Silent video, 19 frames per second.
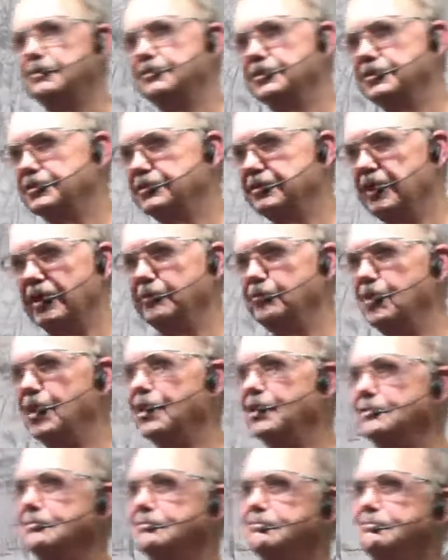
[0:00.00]
Just tight
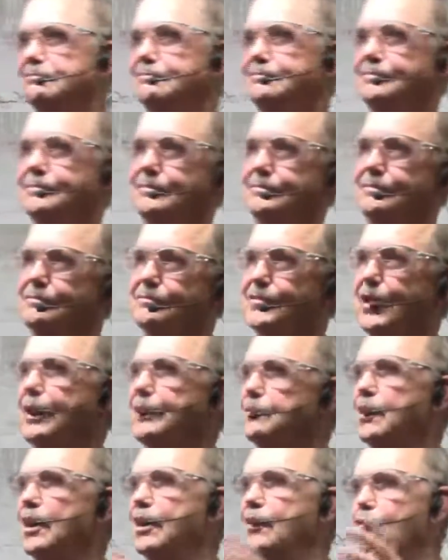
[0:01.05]
bond.
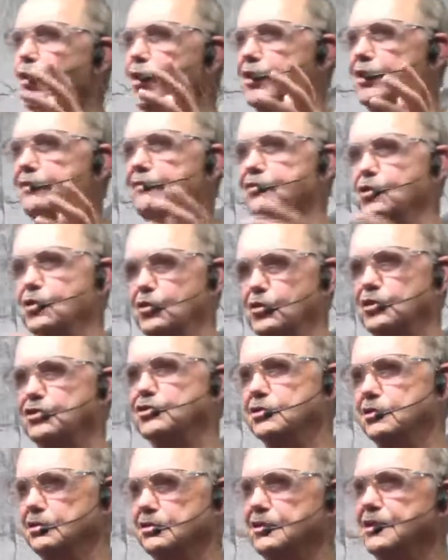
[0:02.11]
Tight bond, whatever,
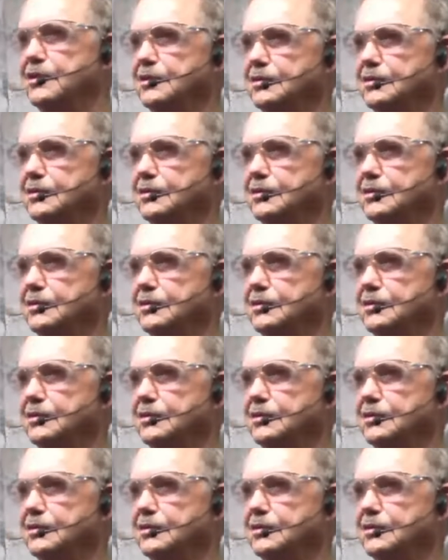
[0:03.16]
original, yeah.